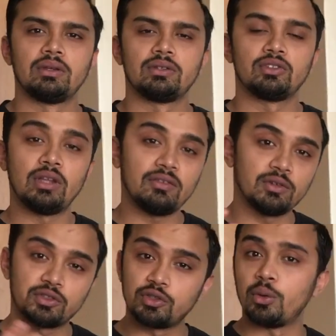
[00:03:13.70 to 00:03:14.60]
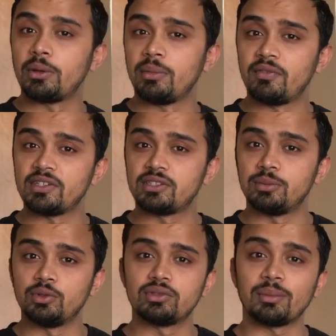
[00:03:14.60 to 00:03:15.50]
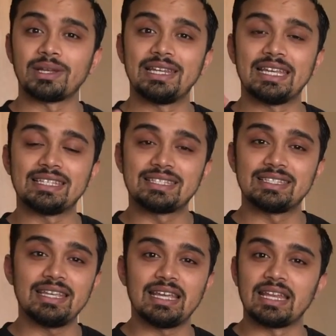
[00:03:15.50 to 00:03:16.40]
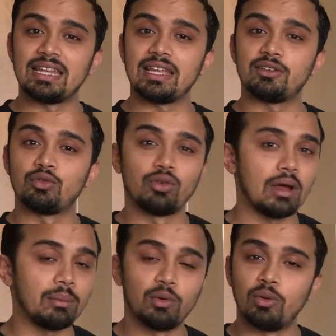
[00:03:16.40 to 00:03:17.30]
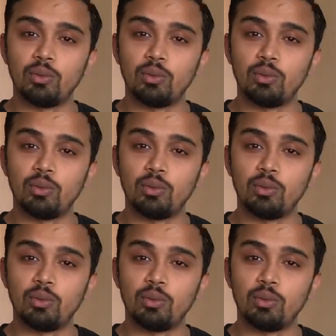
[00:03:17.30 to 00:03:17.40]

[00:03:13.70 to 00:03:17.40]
So now I've got salt in my vegetables. I'm going to let it sit and let it draw out more